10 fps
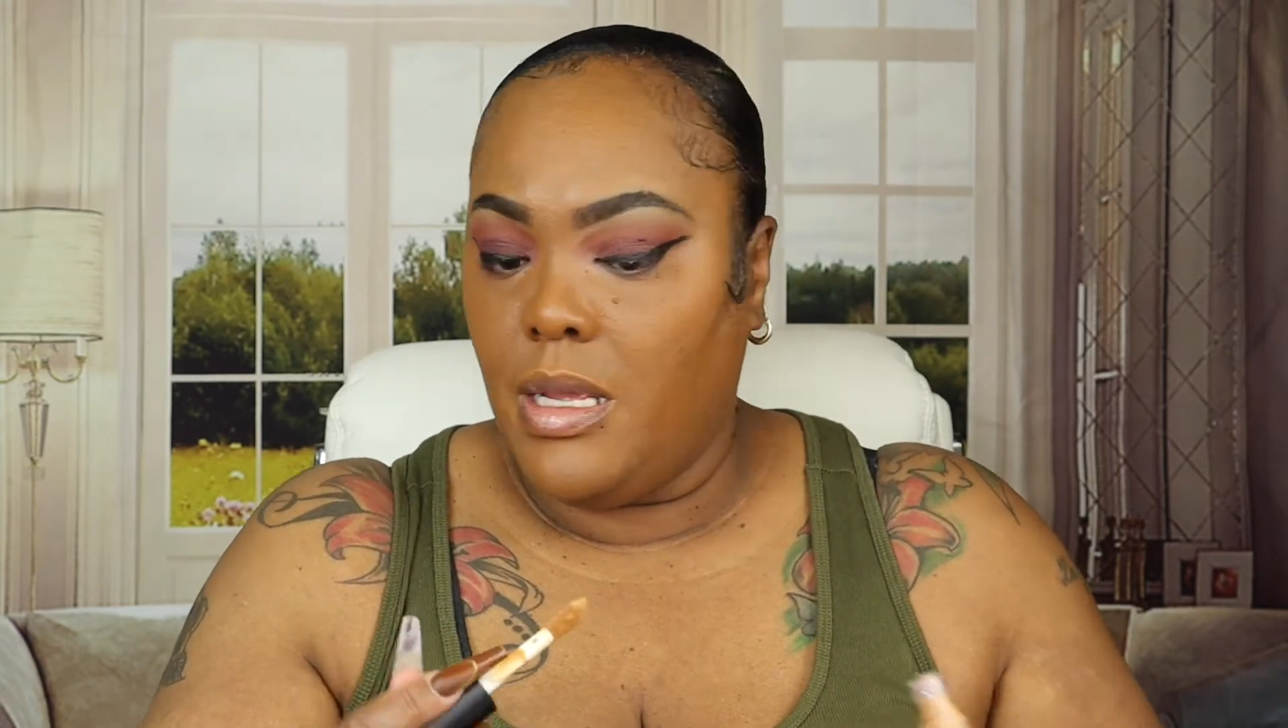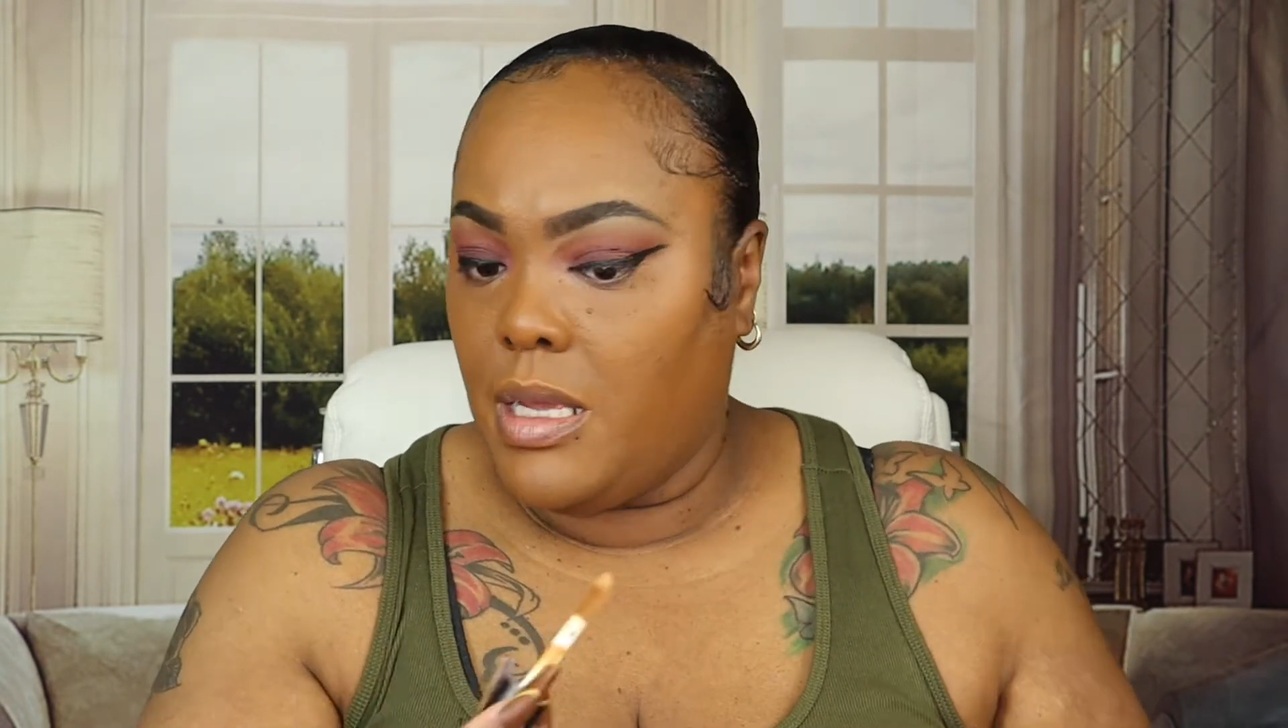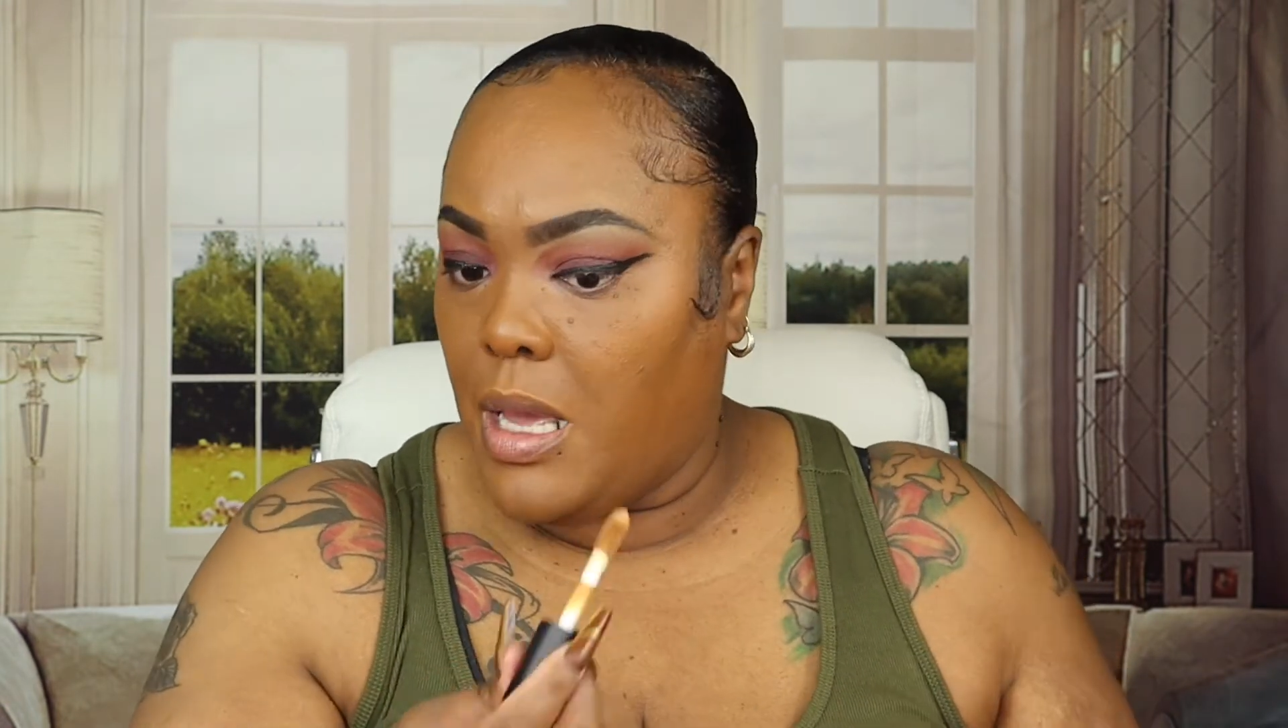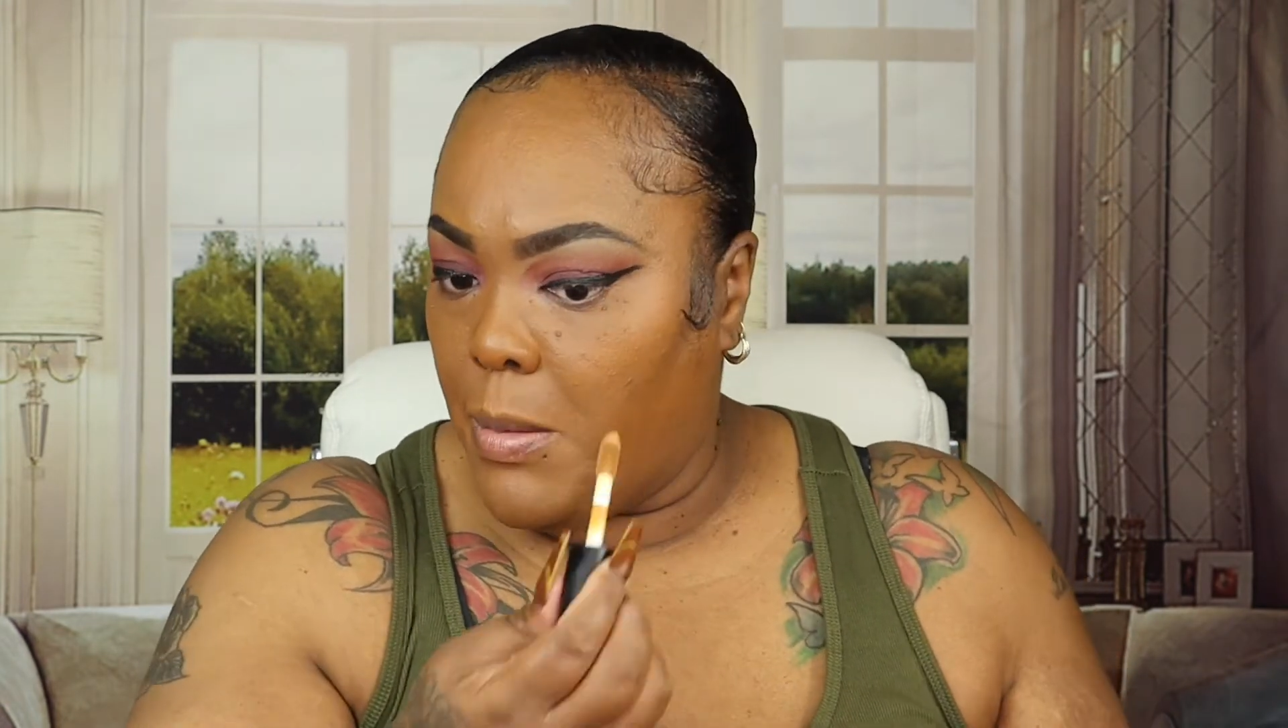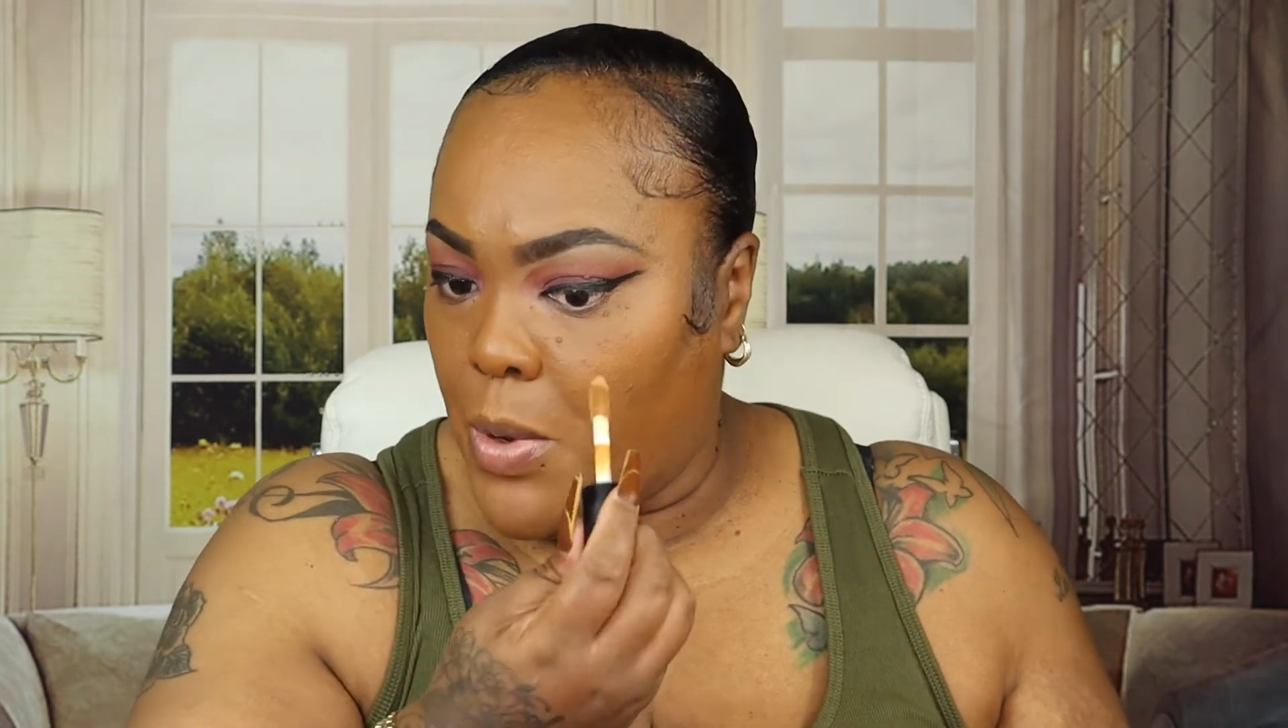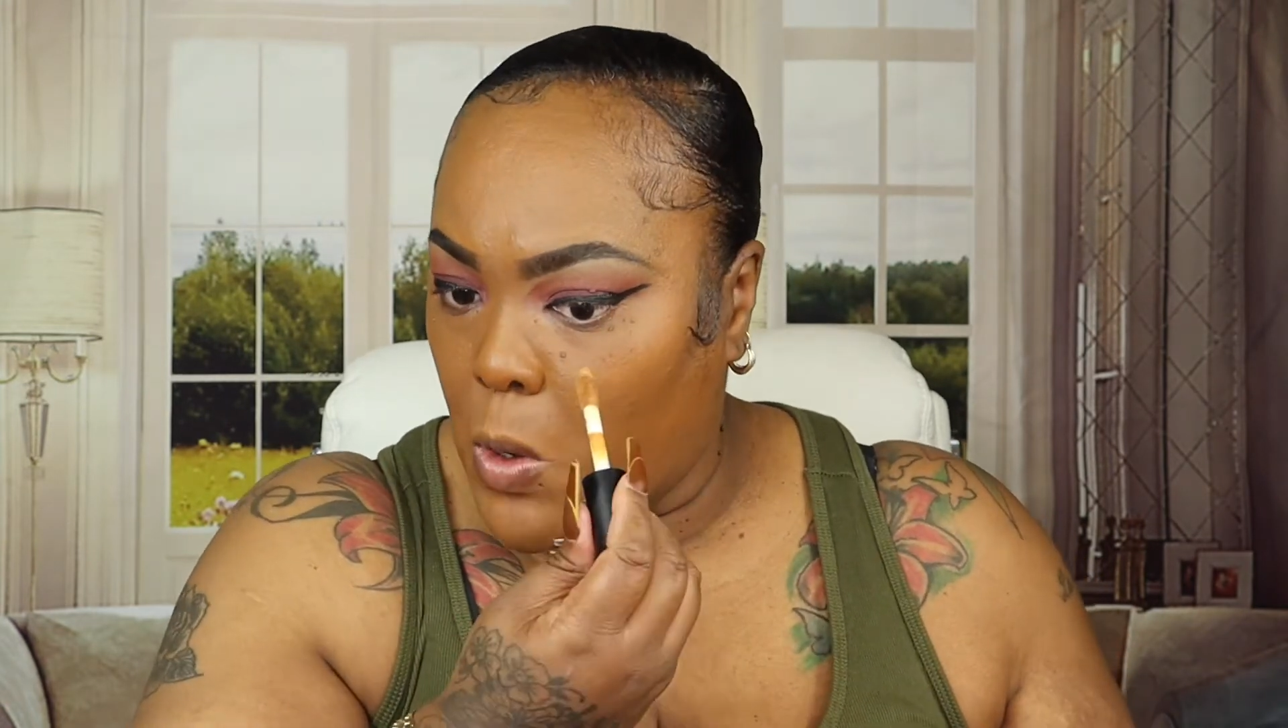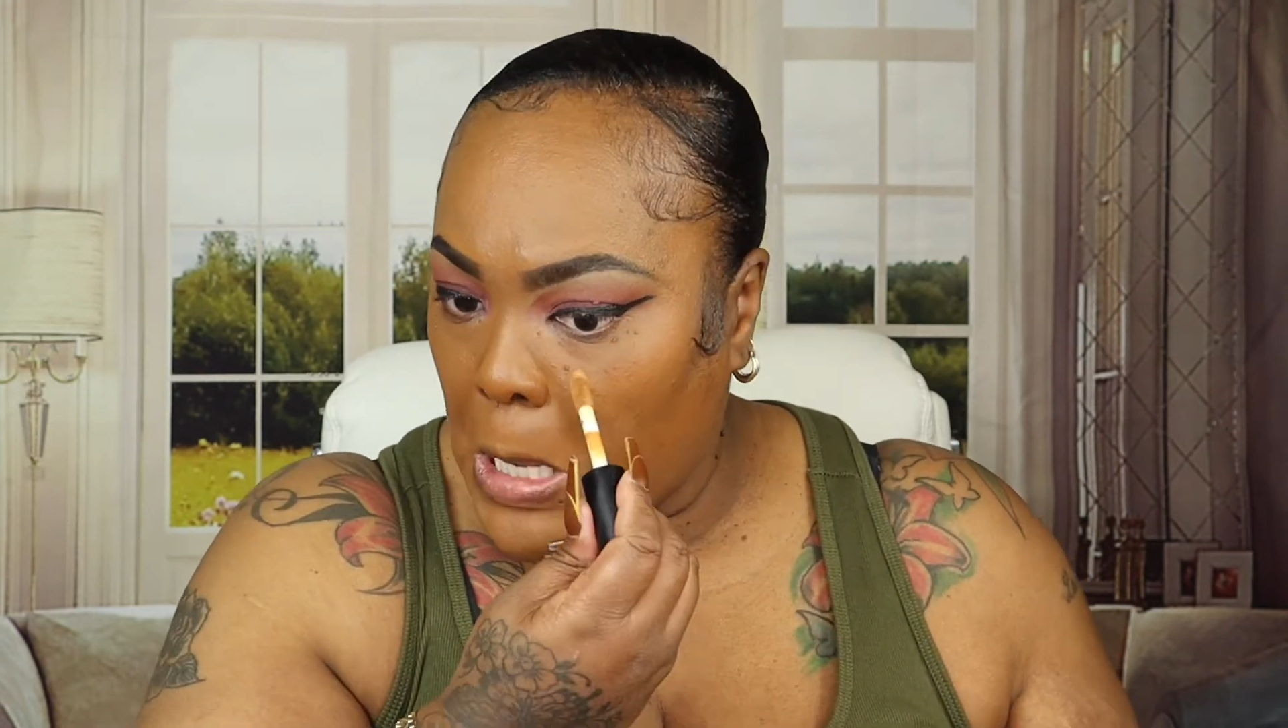camo